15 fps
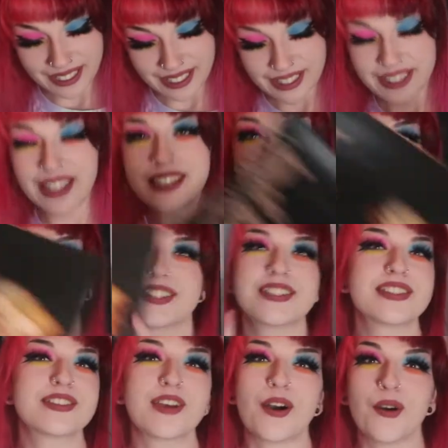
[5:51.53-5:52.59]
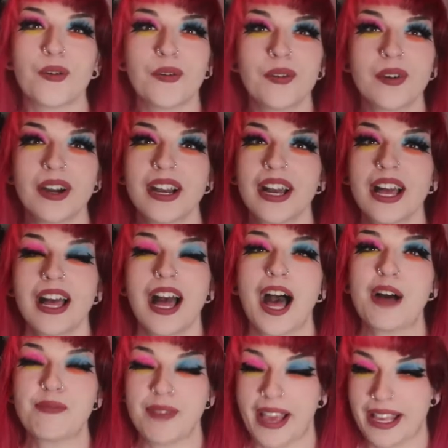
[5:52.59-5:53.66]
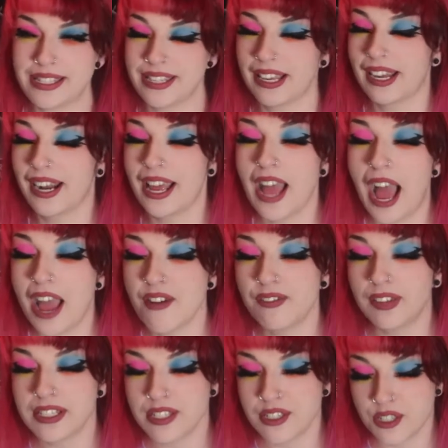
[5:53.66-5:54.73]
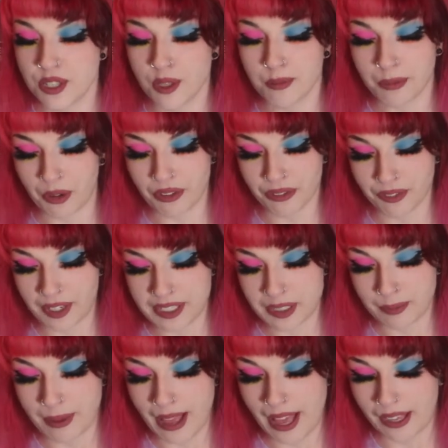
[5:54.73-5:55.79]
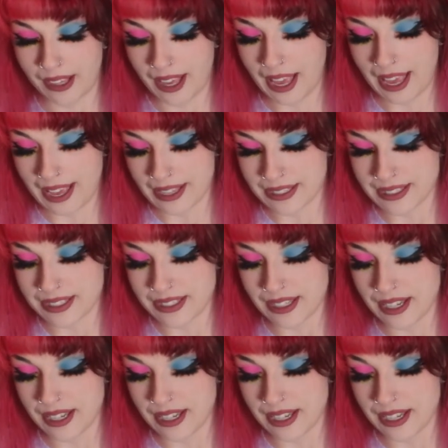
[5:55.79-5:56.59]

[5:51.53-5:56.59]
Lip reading: these are just so amazing. And I've listened to them both front to back, and